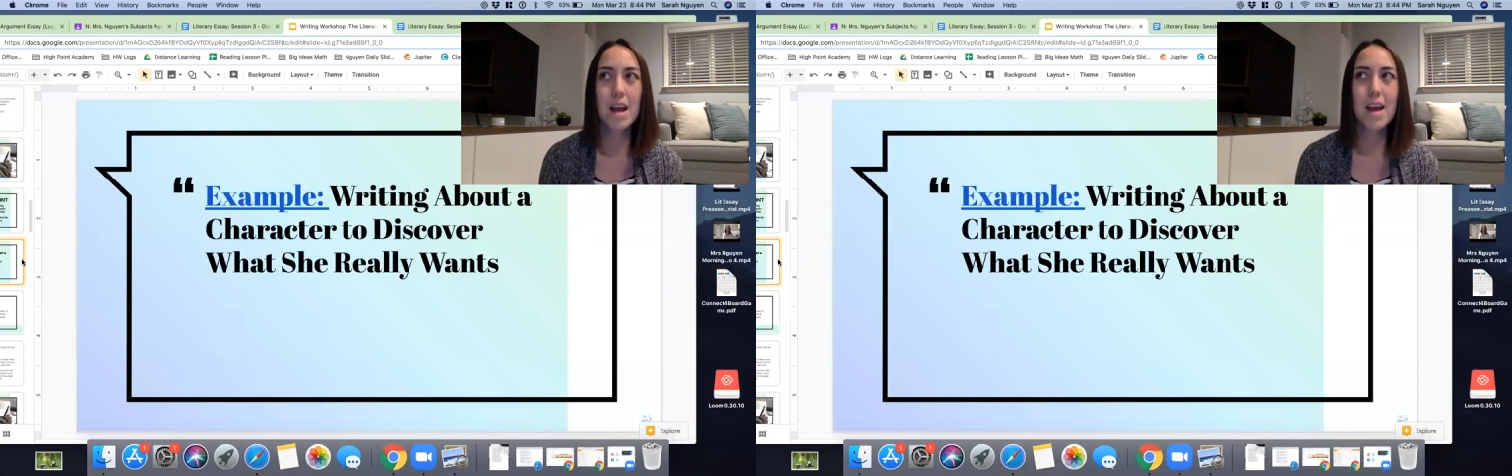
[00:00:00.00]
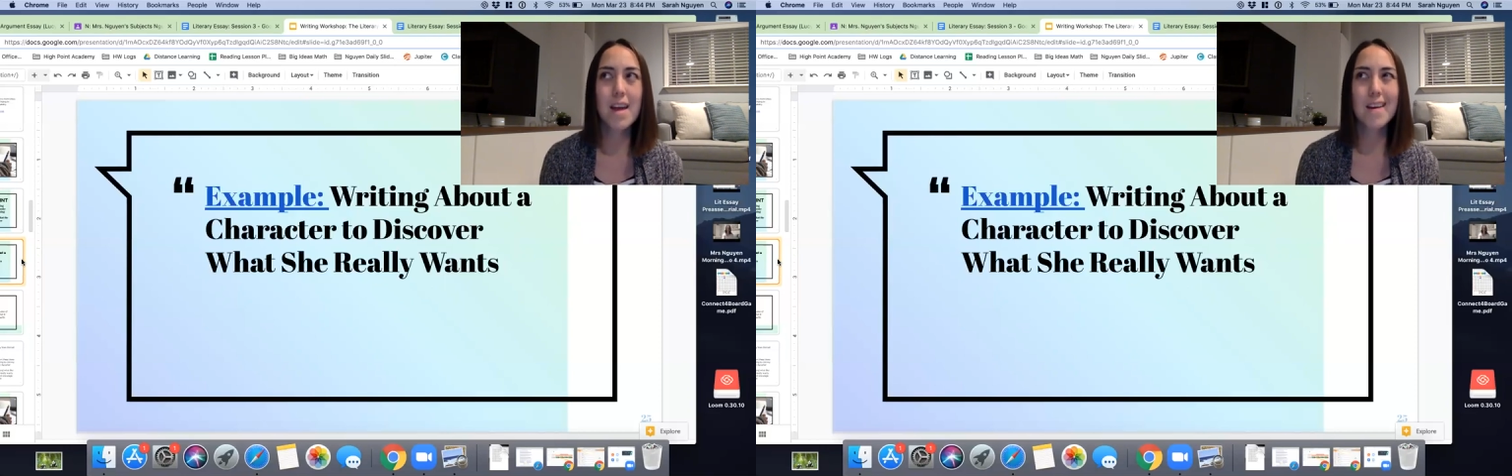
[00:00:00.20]

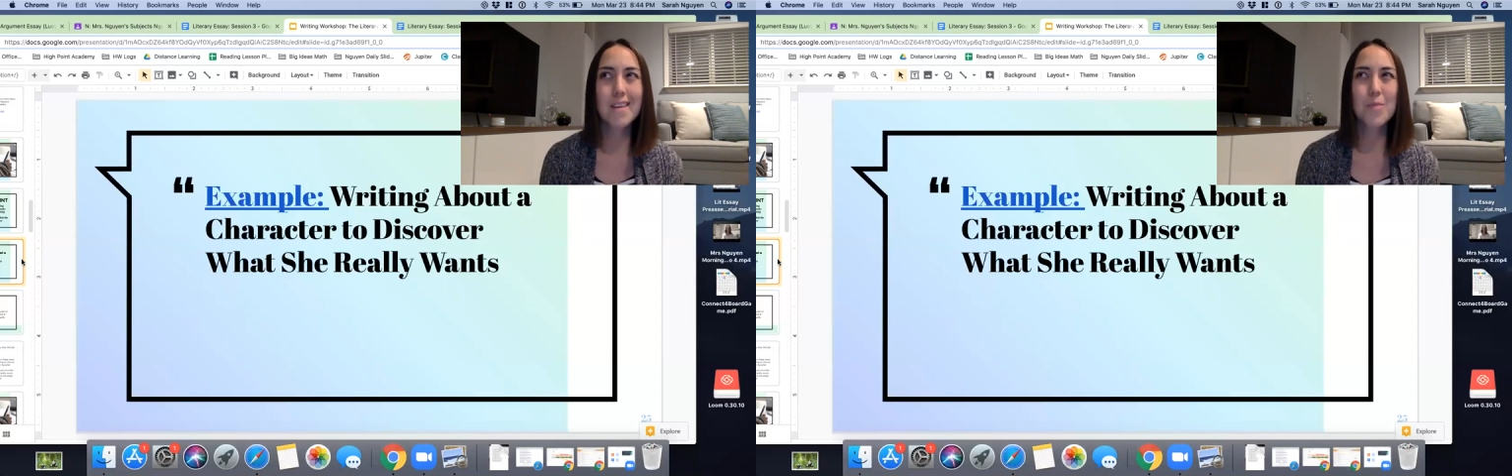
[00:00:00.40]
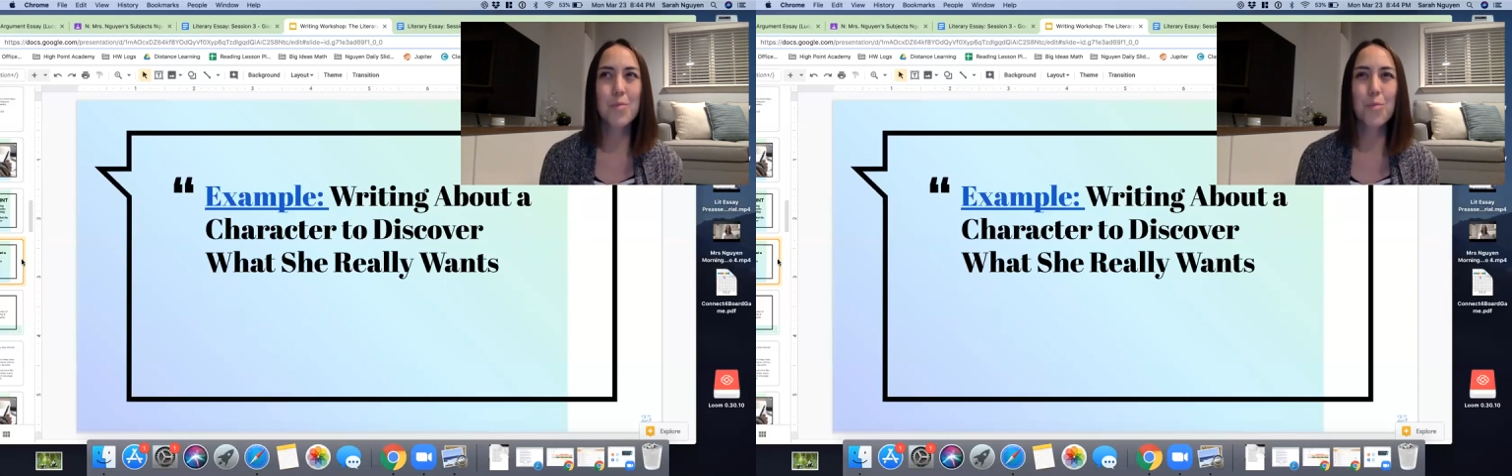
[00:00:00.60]

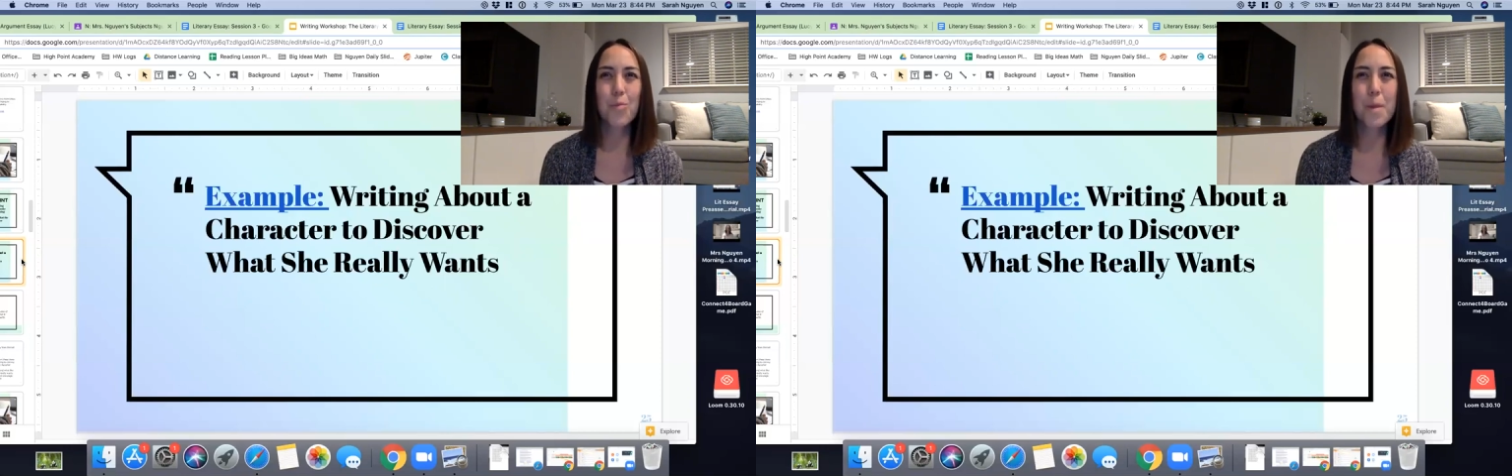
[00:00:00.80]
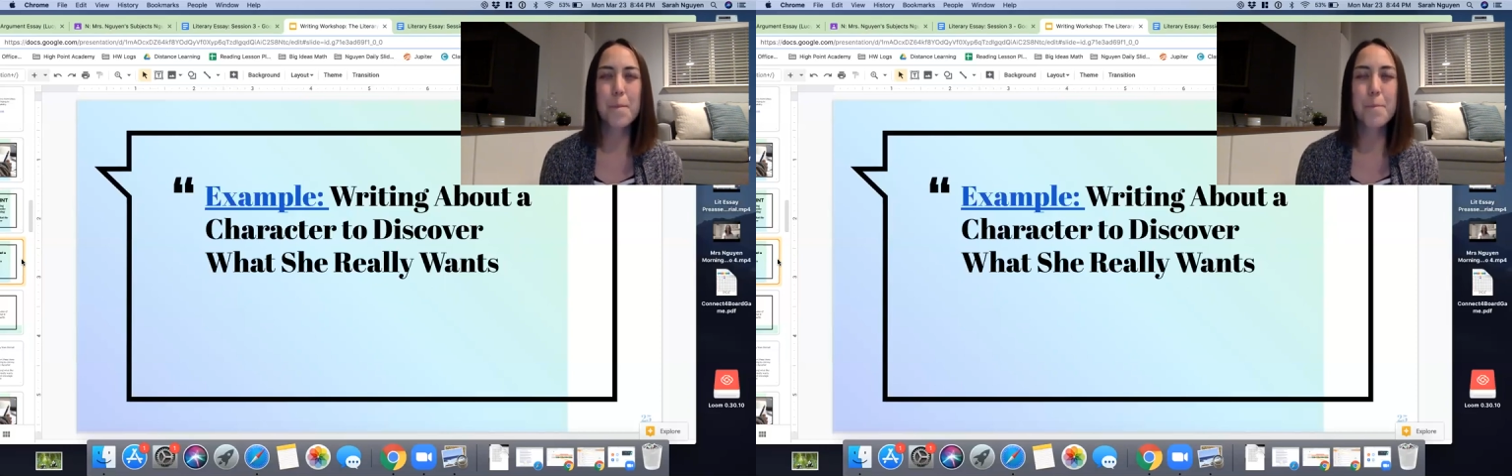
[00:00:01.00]
and
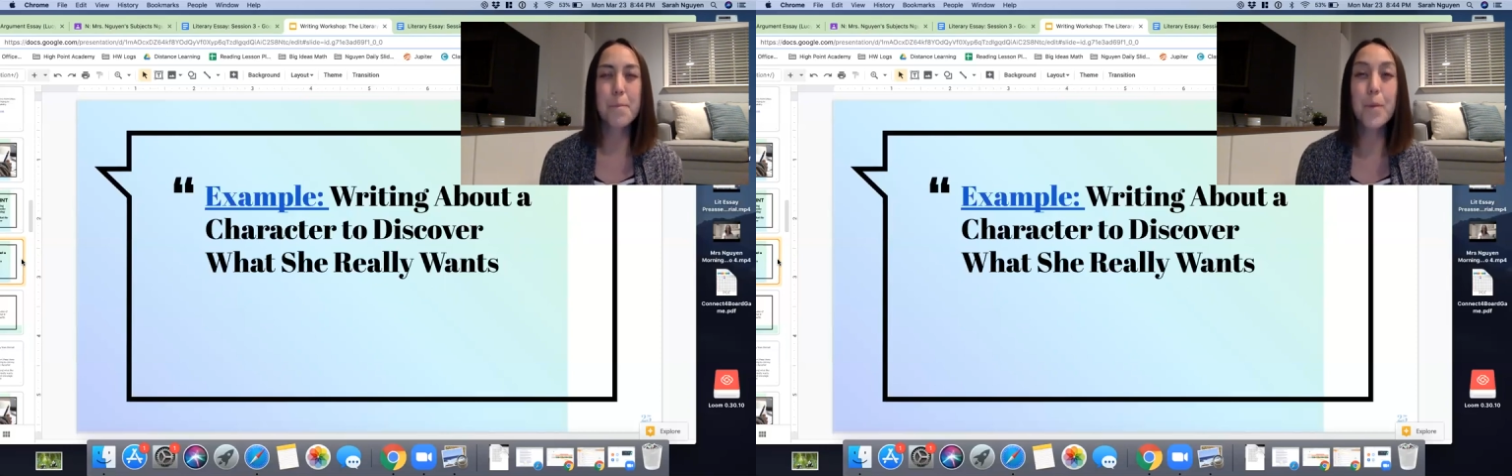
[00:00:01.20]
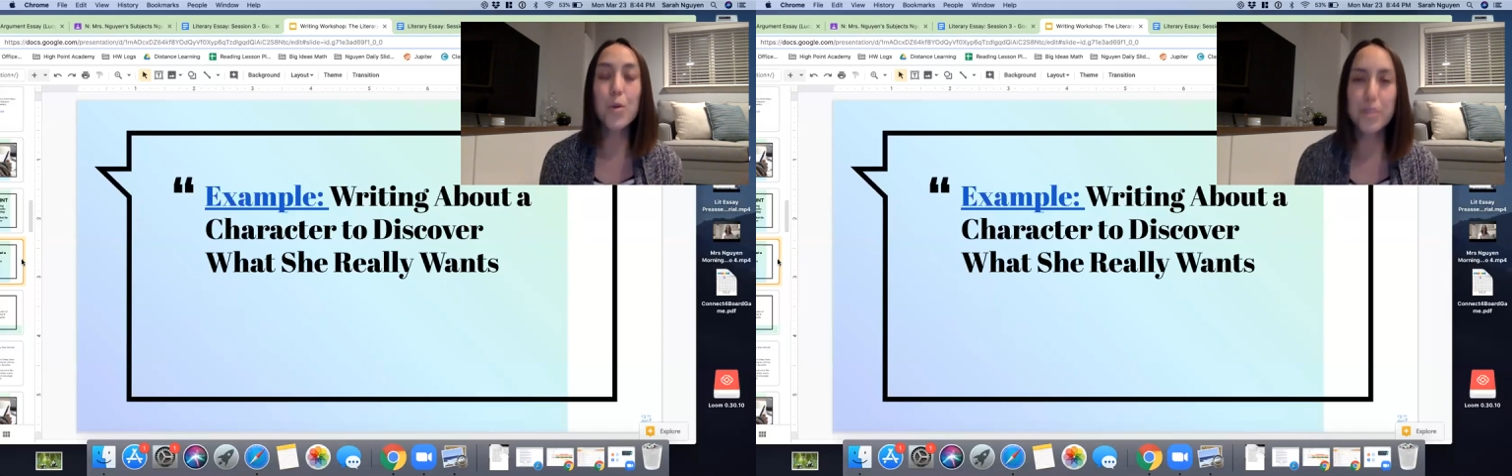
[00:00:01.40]
what
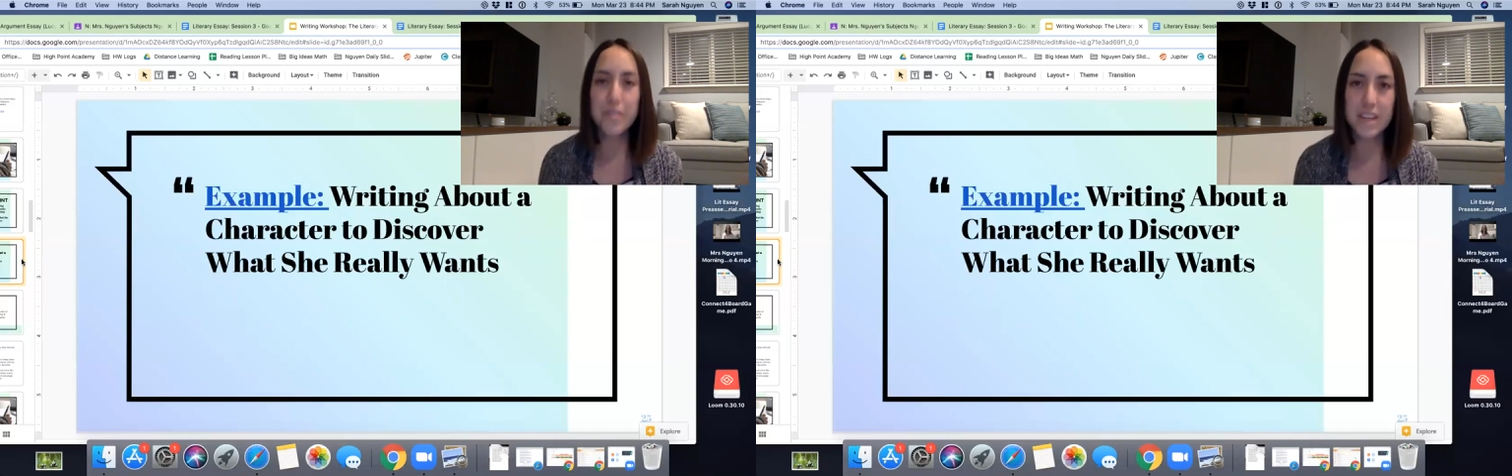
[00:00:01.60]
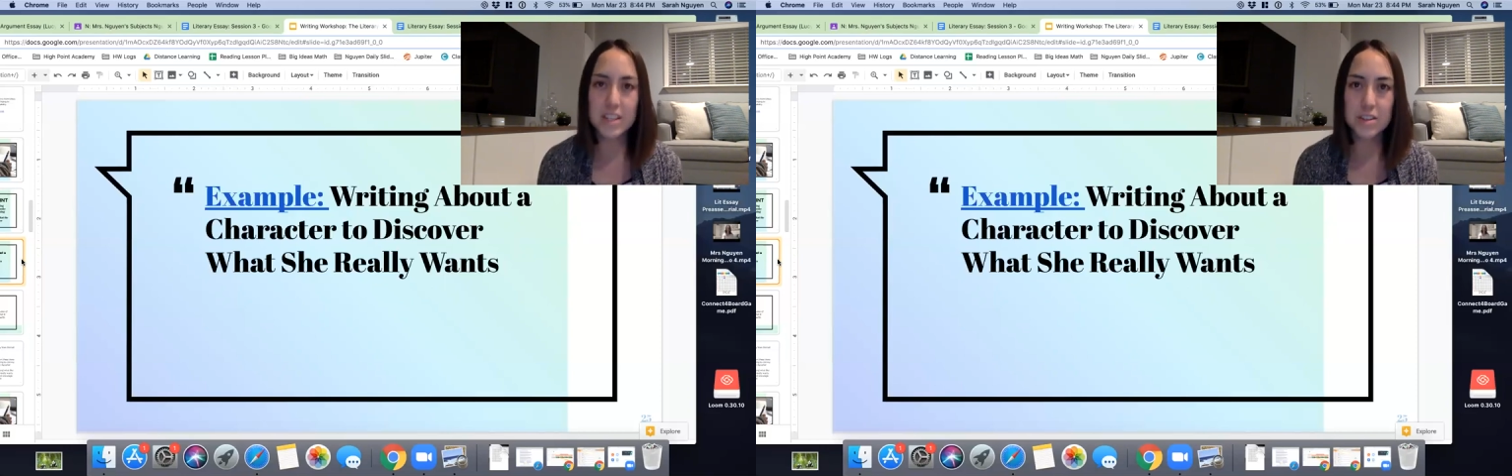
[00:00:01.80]

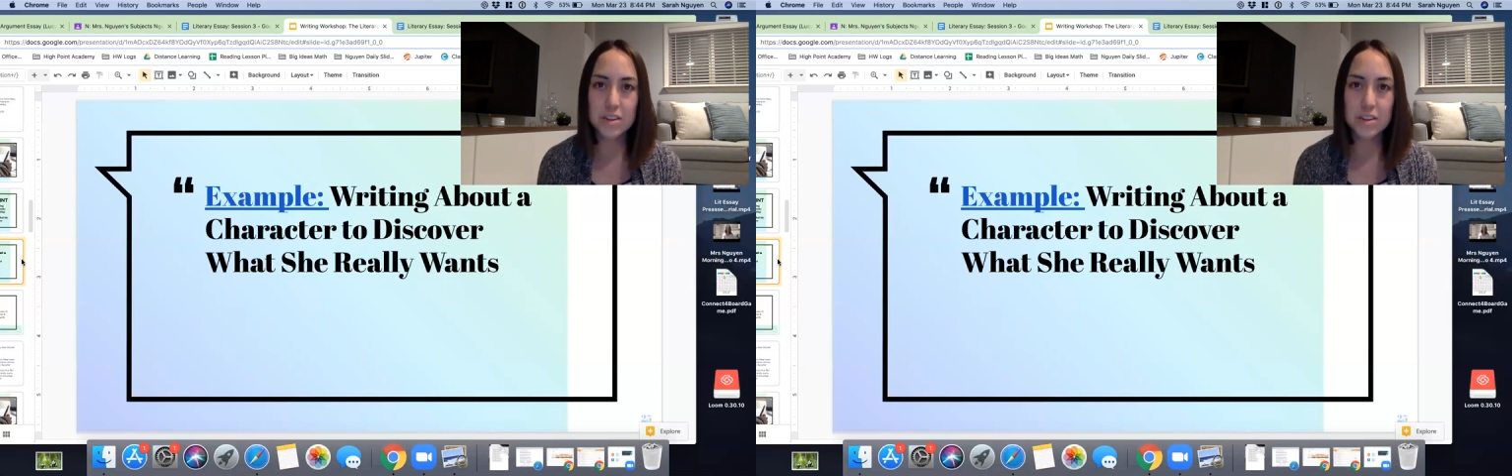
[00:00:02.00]
motivates